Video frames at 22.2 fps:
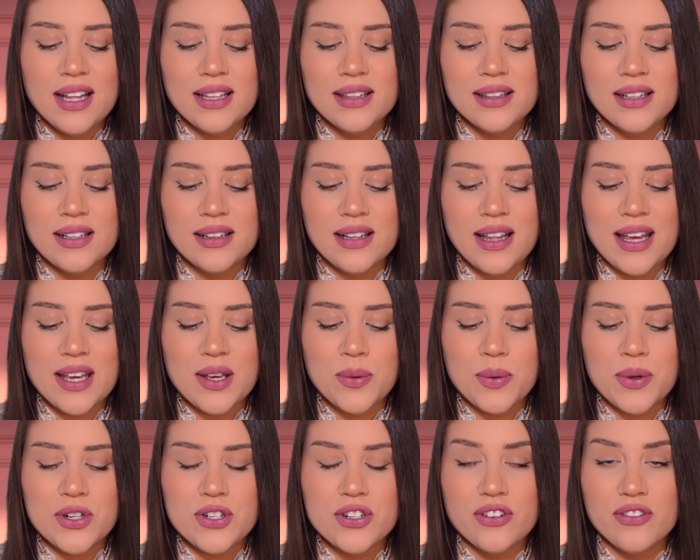the
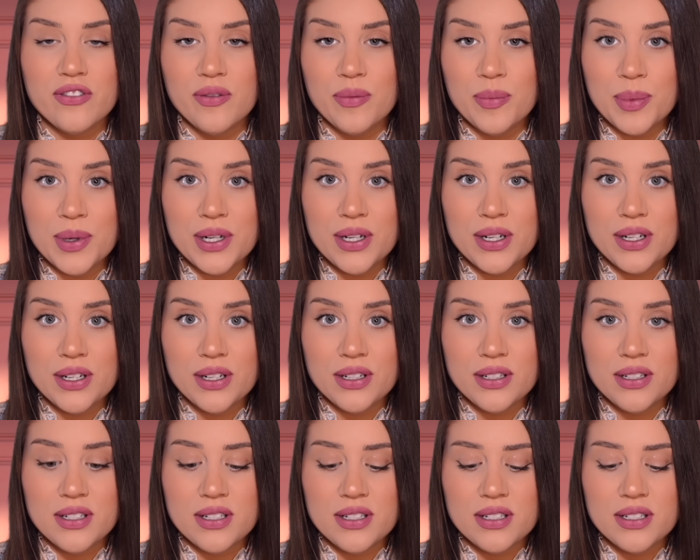language of
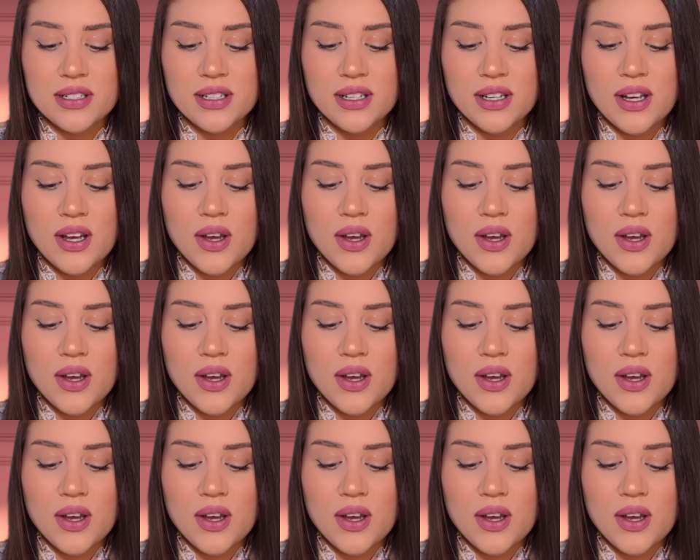birds